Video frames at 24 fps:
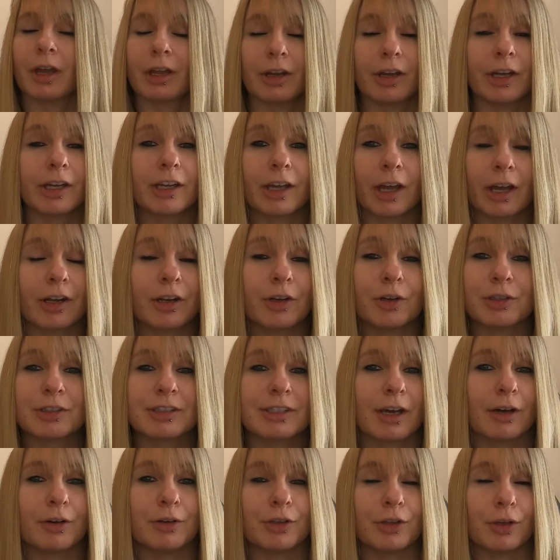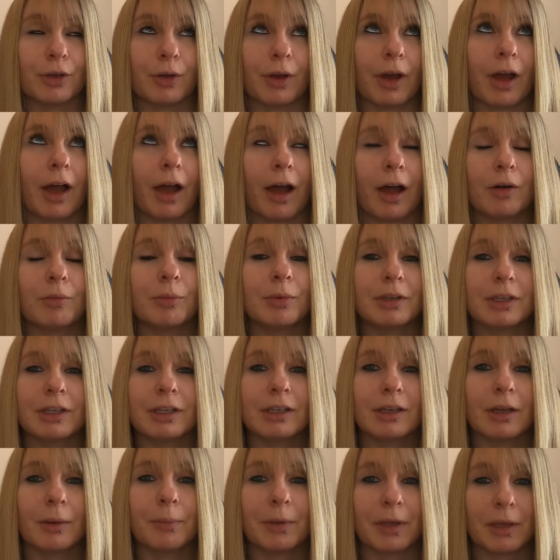and I cannot tell you how
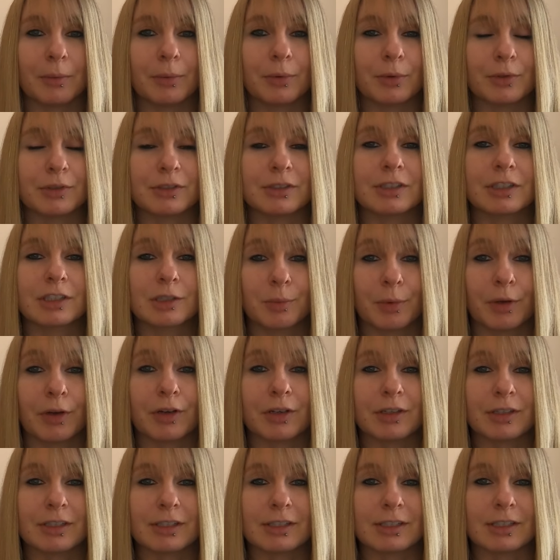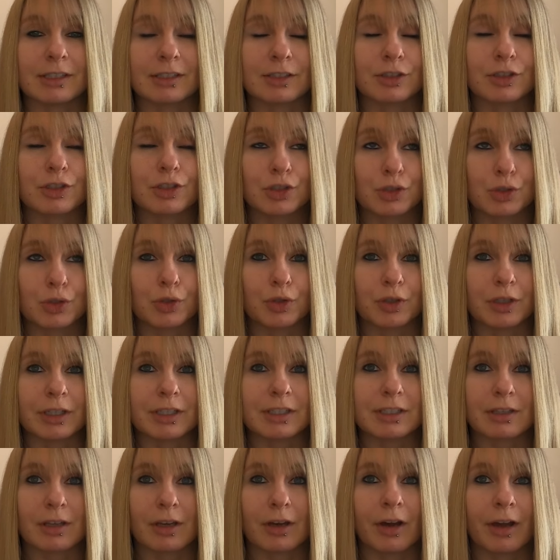many people's experiences and
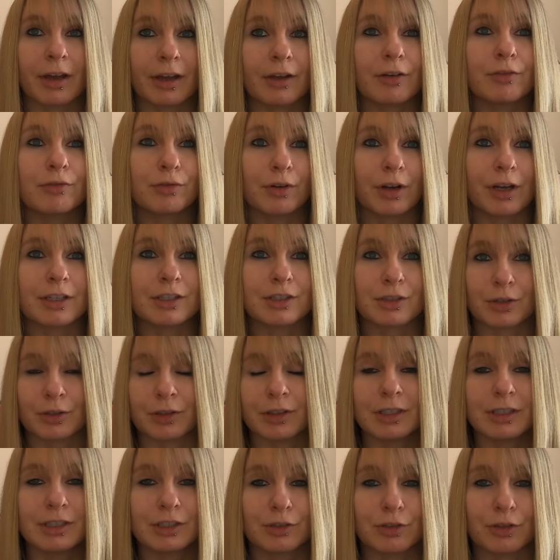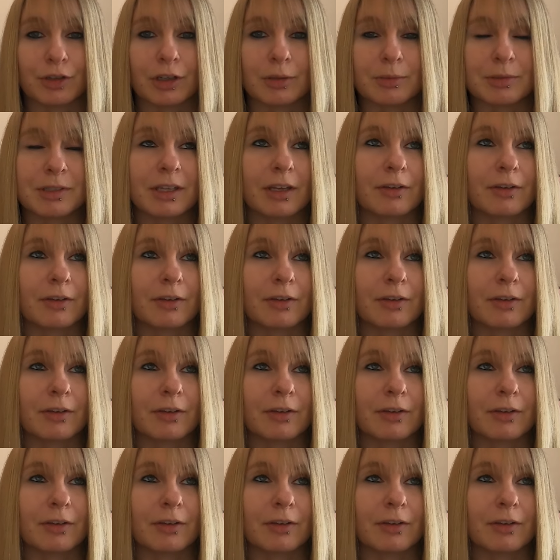stories that I have read on these groups.